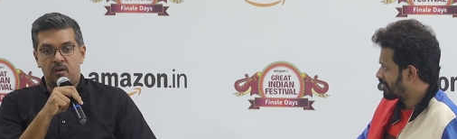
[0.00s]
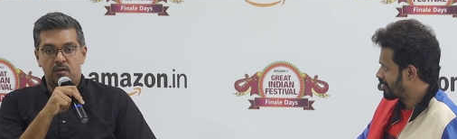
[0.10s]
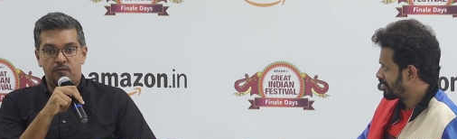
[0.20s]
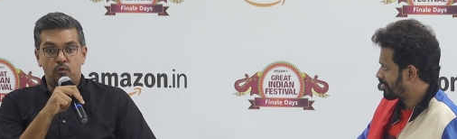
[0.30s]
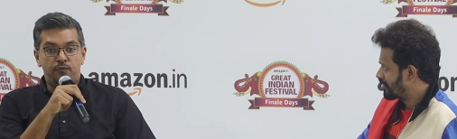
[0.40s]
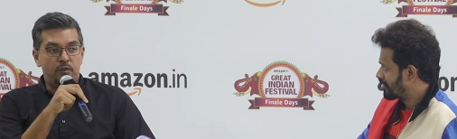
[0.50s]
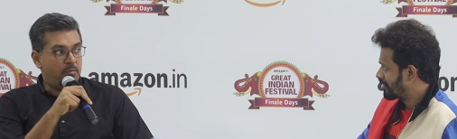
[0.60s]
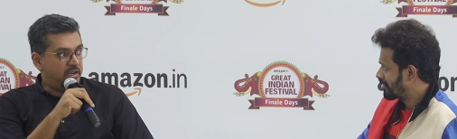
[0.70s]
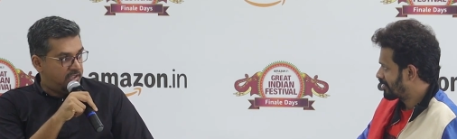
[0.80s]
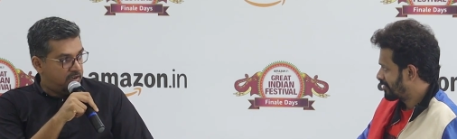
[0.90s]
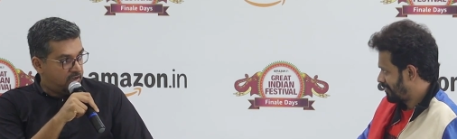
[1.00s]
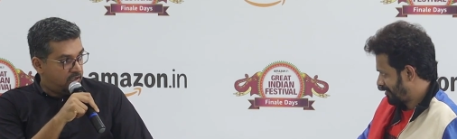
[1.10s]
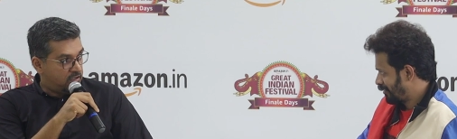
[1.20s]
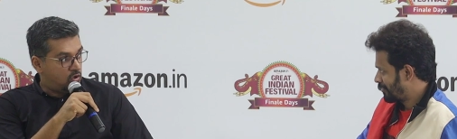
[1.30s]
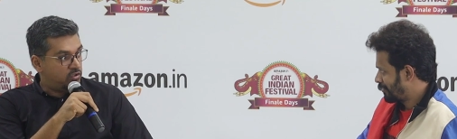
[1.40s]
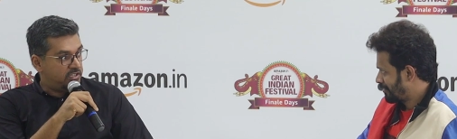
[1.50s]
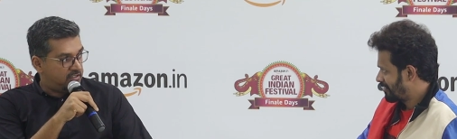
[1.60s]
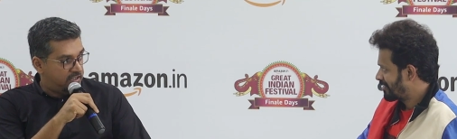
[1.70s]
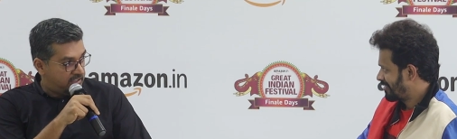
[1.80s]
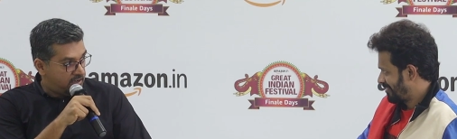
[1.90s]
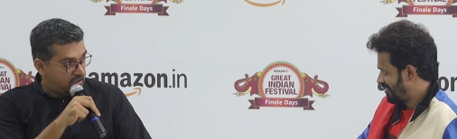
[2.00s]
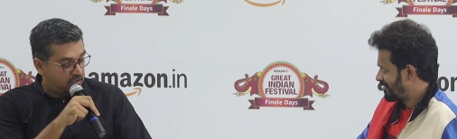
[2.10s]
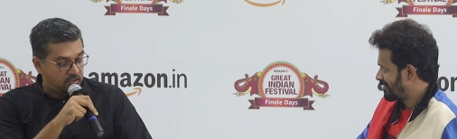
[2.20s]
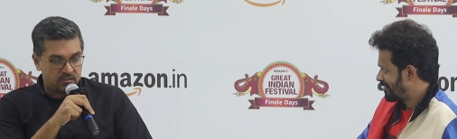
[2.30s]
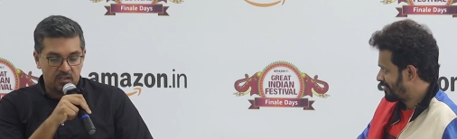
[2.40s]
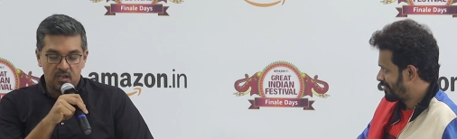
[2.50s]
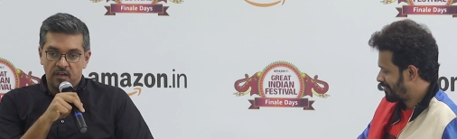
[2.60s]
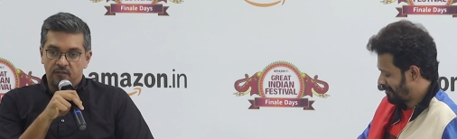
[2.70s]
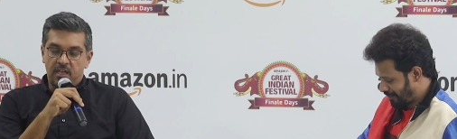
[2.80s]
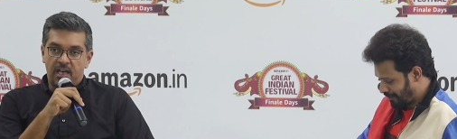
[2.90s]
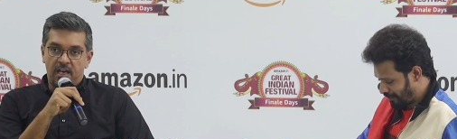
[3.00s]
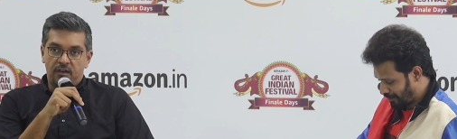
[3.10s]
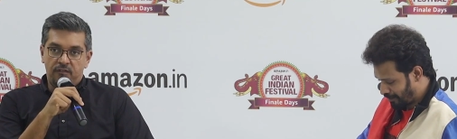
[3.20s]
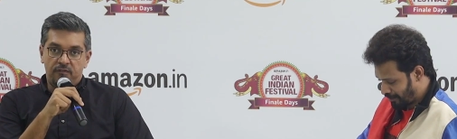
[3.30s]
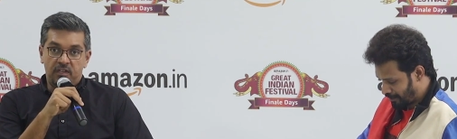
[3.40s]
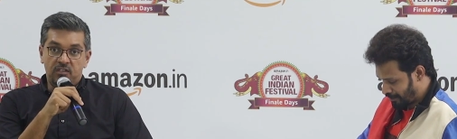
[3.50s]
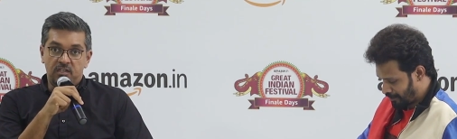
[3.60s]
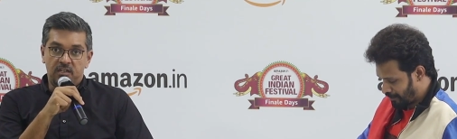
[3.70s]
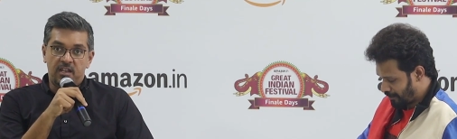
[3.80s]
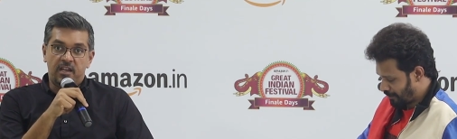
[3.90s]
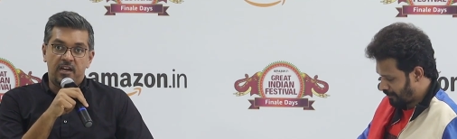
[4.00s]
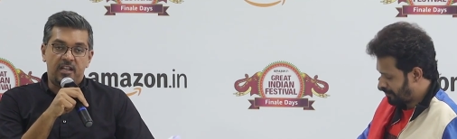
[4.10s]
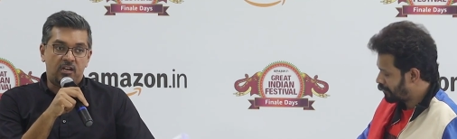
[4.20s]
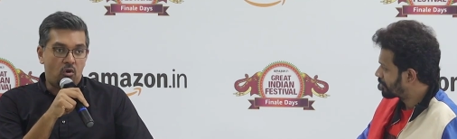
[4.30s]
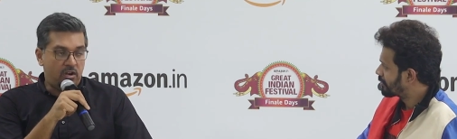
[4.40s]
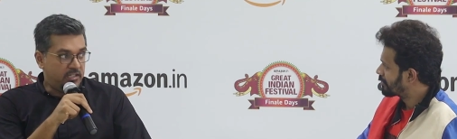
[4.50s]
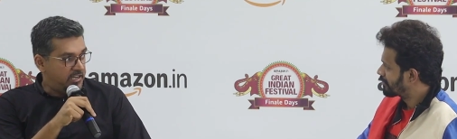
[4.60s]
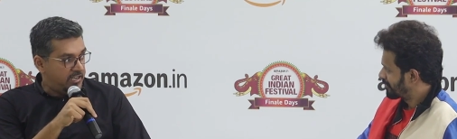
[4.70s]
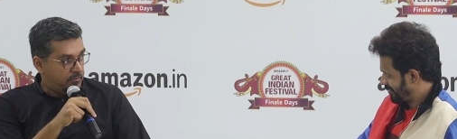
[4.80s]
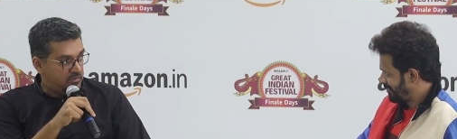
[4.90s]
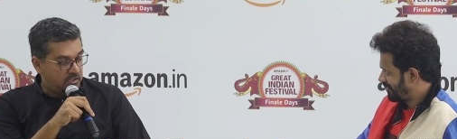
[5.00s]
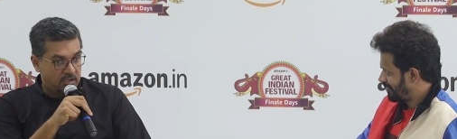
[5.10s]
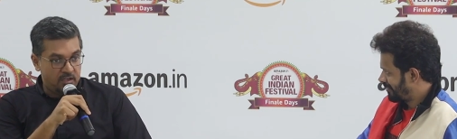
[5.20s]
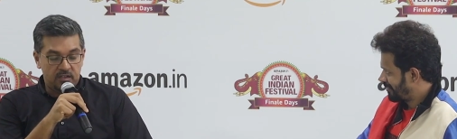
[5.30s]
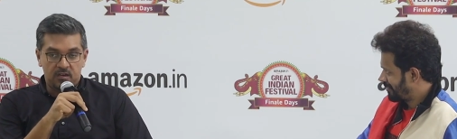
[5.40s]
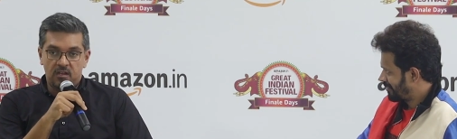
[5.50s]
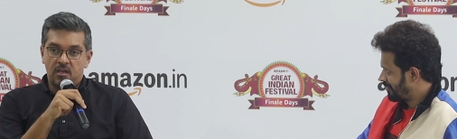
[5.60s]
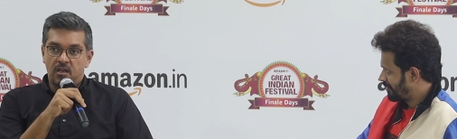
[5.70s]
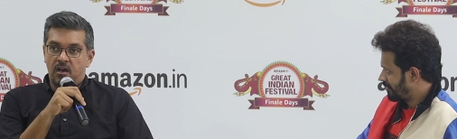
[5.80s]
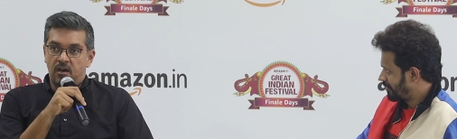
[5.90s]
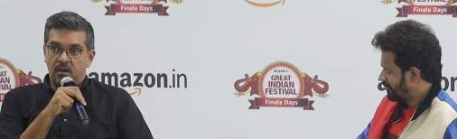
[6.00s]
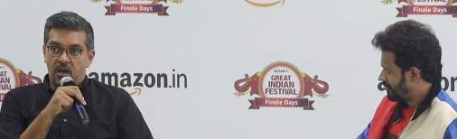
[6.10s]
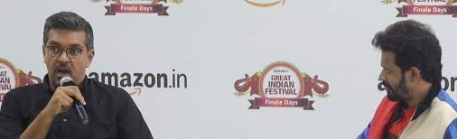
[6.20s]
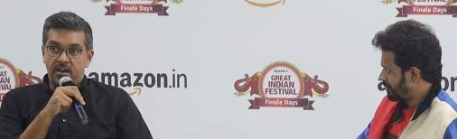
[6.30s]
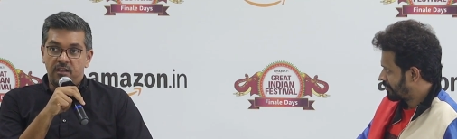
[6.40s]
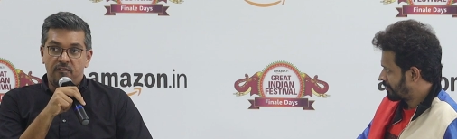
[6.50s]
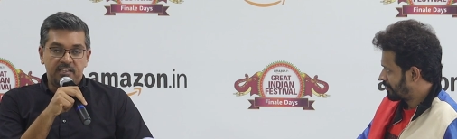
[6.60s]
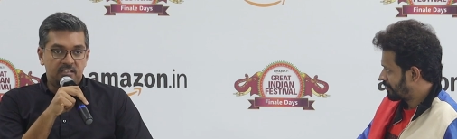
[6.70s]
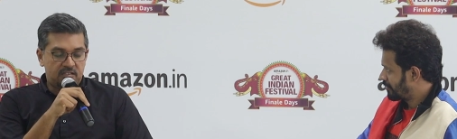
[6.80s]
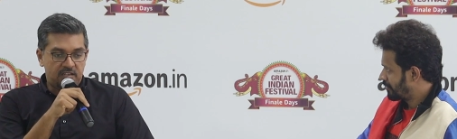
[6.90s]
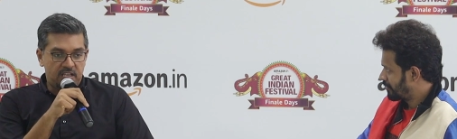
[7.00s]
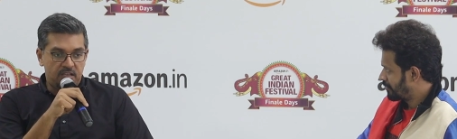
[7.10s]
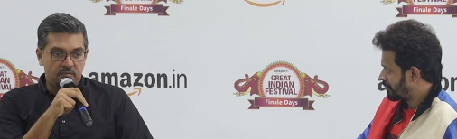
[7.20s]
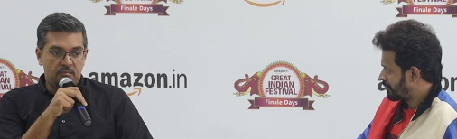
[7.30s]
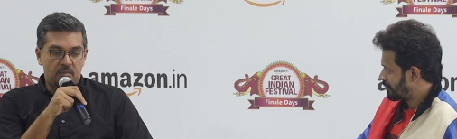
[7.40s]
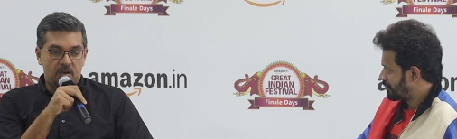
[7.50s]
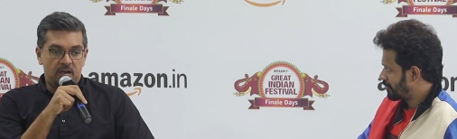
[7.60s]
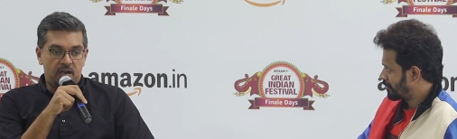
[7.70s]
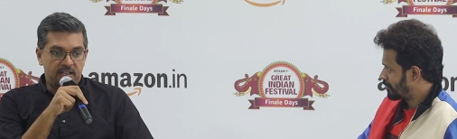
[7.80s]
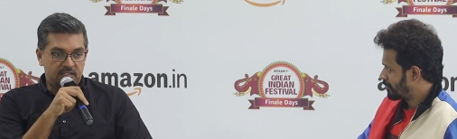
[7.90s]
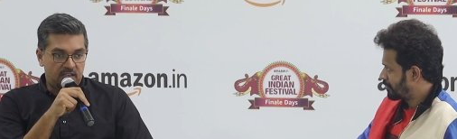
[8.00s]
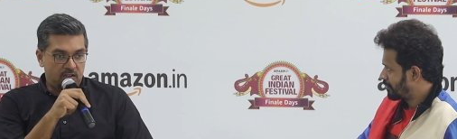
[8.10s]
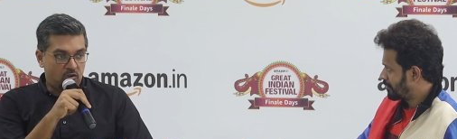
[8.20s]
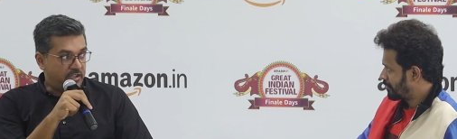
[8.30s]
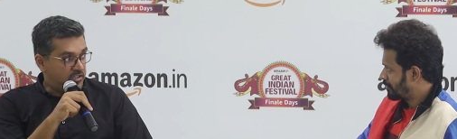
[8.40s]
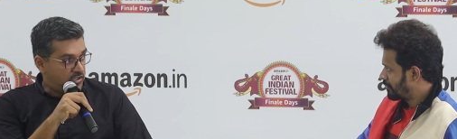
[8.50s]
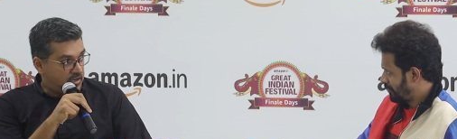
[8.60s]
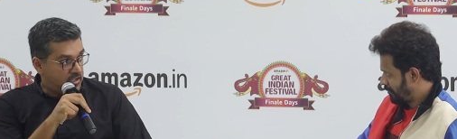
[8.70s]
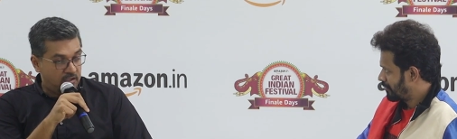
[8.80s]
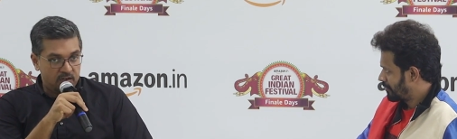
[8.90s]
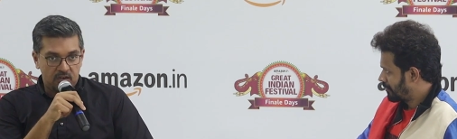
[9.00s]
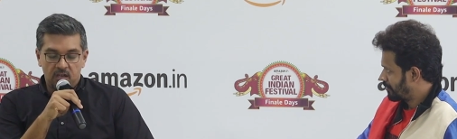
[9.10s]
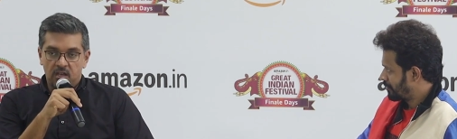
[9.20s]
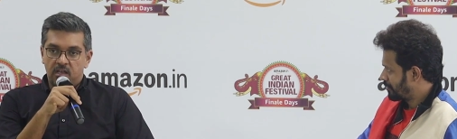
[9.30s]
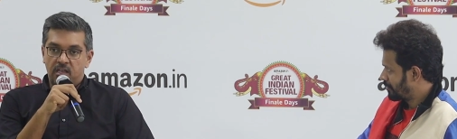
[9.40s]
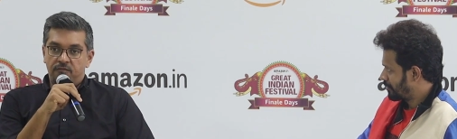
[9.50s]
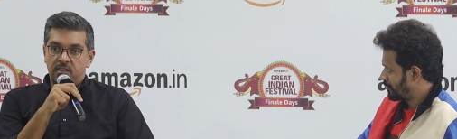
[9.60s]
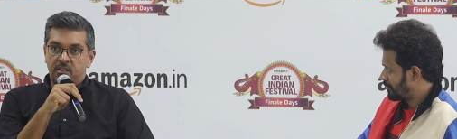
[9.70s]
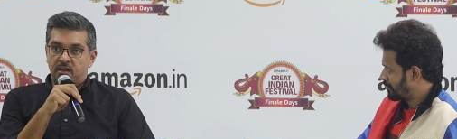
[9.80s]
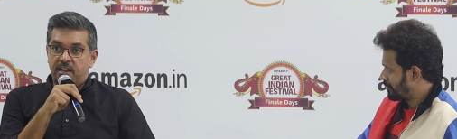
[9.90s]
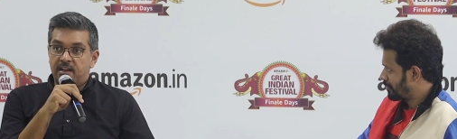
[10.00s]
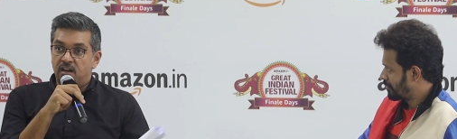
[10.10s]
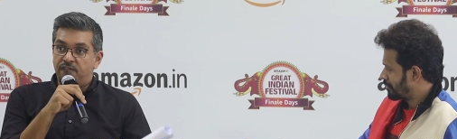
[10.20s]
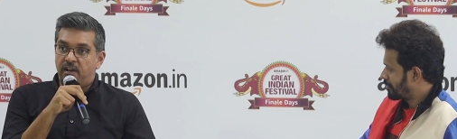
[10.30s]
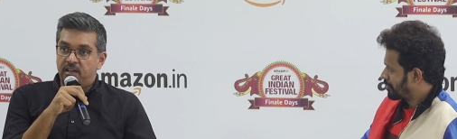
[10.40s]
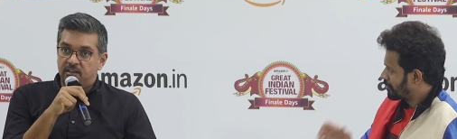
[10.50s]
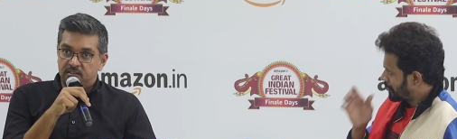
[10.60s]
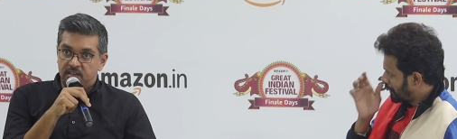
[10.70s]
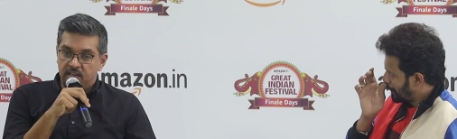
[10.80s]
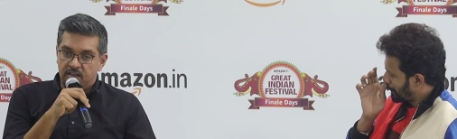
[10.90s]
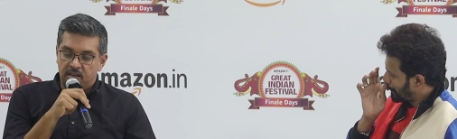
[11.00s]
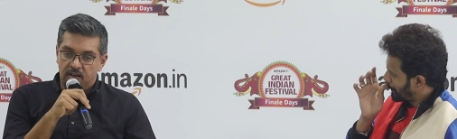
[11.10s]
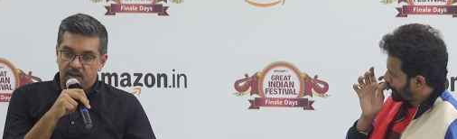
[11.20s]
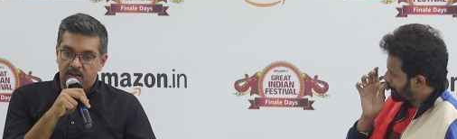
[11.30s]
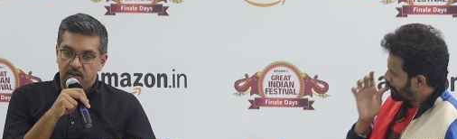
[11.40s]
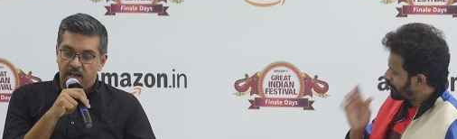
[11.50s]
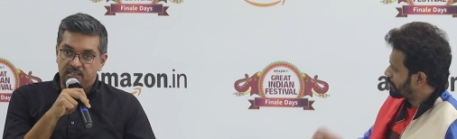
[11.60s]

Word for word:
Speaker 1: uh, fulfillment centers, logistics centers. We have engineering and technology teams here. Uh, our devices team has a location here. Even the Kindle Fire Stick uh,